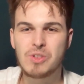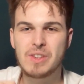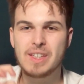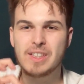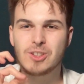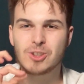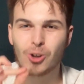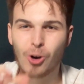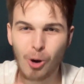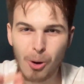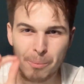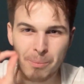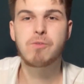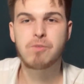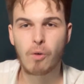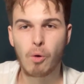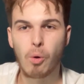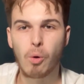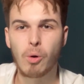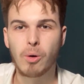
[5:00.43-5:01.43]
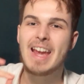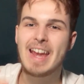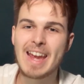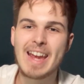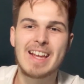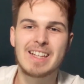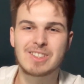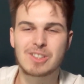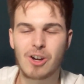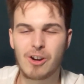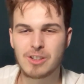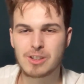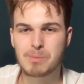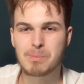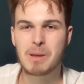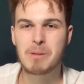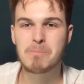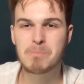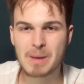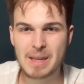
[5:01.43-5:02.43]
the top 4, it is going to
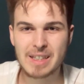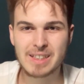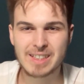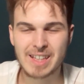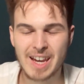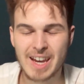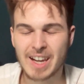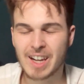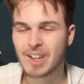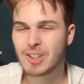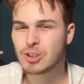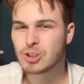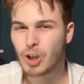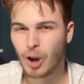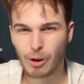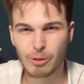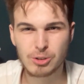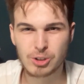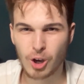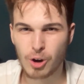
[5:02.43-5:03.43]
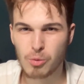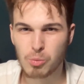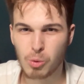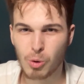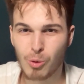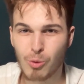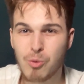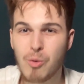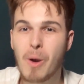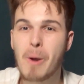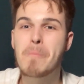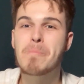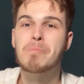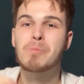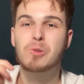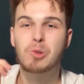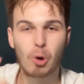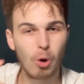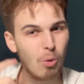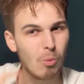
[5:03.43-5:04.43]
be me saying Toto Wolff,
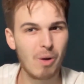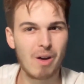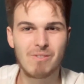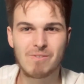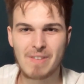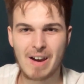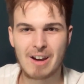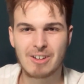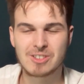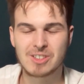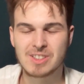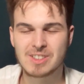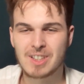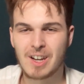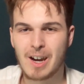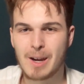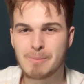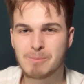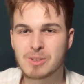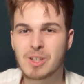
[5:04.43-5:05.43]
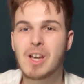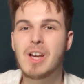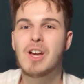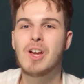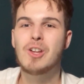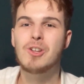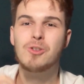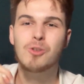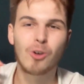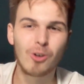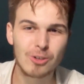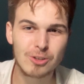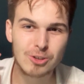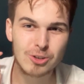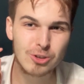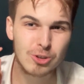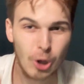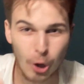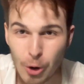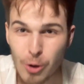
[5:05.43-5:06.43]
not 1,000 times, not
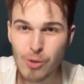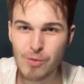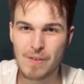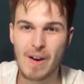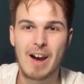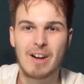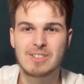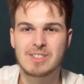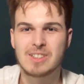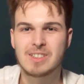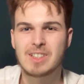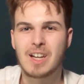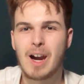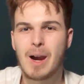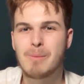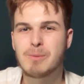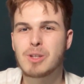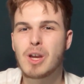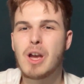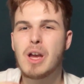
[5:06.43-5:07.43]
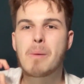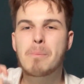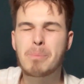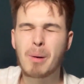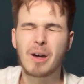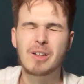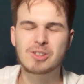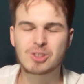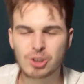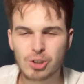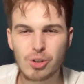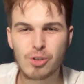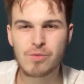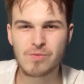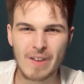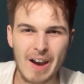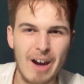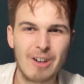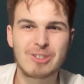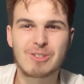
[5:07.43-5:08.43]
2,000 times, but
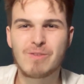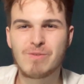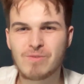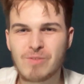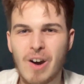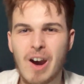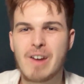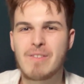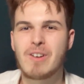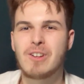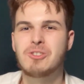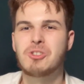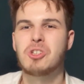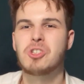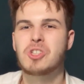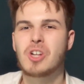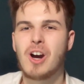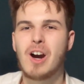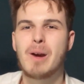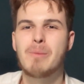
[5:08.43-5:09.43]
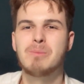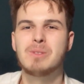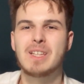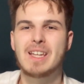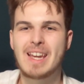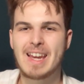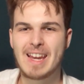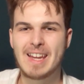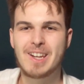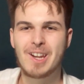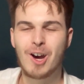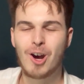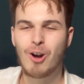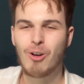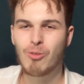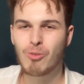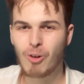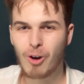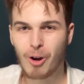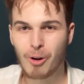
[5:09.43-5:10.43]
2,500 times in
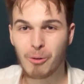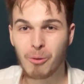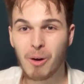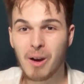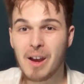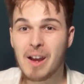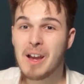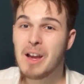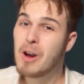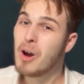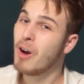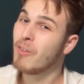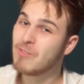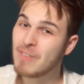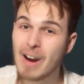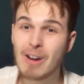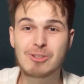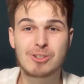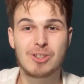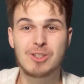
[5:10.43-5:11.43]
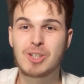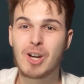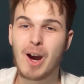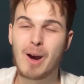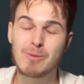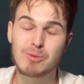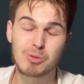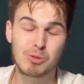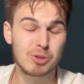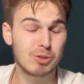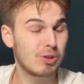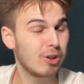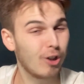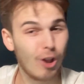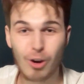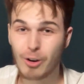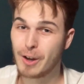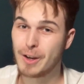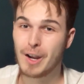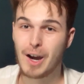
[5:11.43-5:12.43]
a row. 1,000 times was
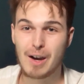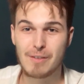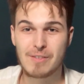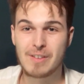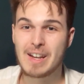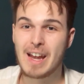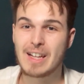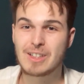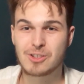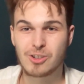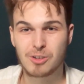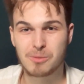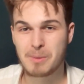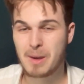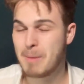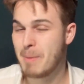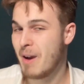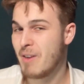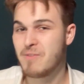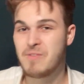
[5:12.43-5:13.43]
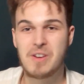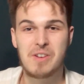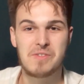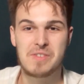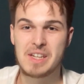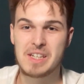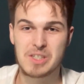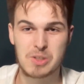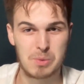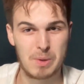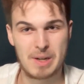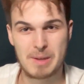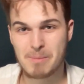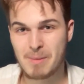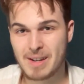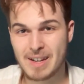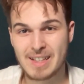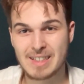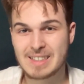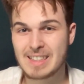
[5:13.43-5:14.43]
long enough, and that took me about 15-20
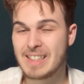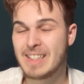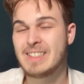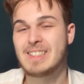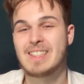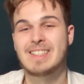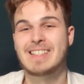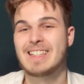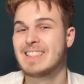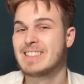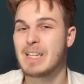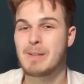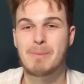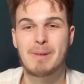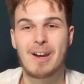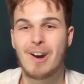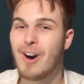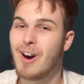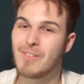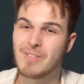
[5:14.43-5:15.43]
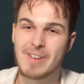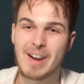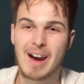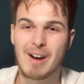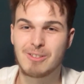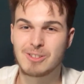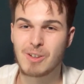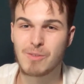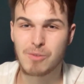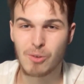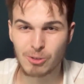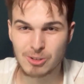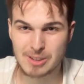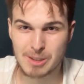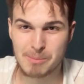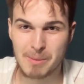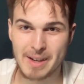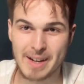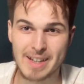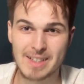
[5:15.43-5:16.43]
minutes. So this is going to take me half an hour to 40
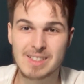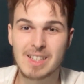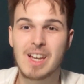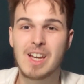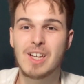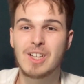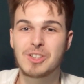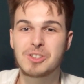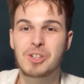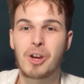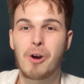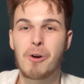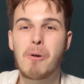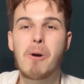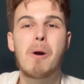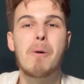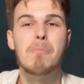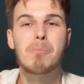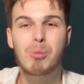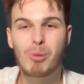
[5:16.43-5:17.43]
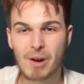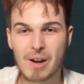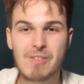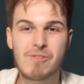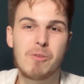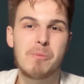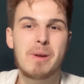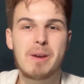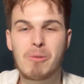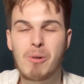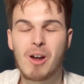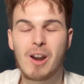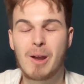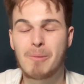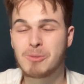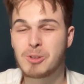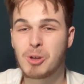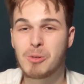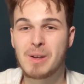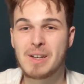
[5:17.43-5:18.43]
minutes. So pray for me while
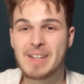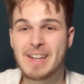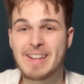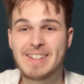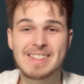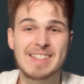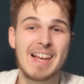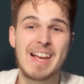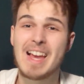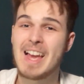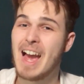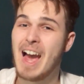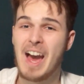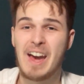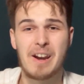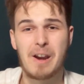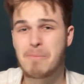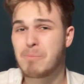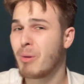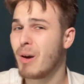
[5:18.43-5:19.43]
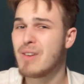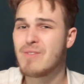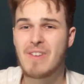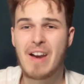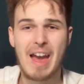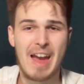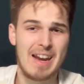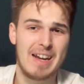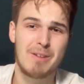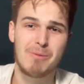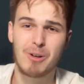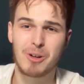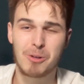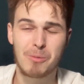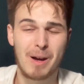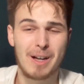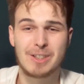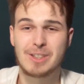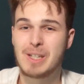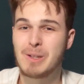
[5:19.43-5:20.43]
I'm doing this, and I pray for anyone who
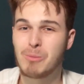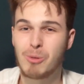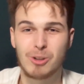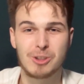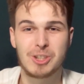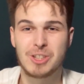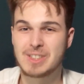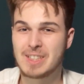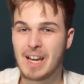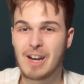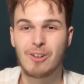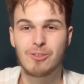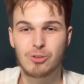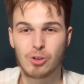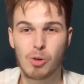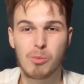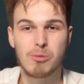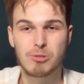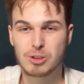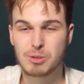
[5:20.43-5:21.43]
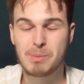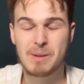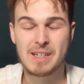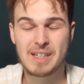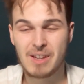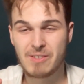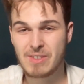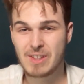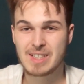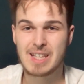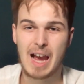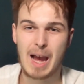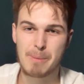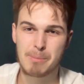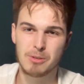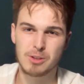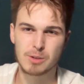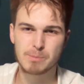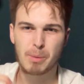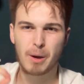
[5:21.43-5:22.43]
actually watches that on normal speed if this
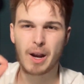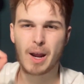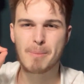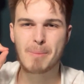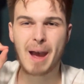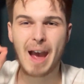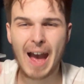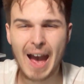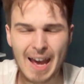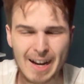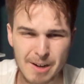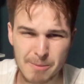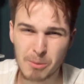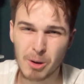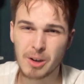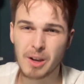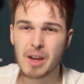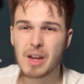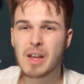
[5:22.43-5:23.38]
happens. But I'm adamant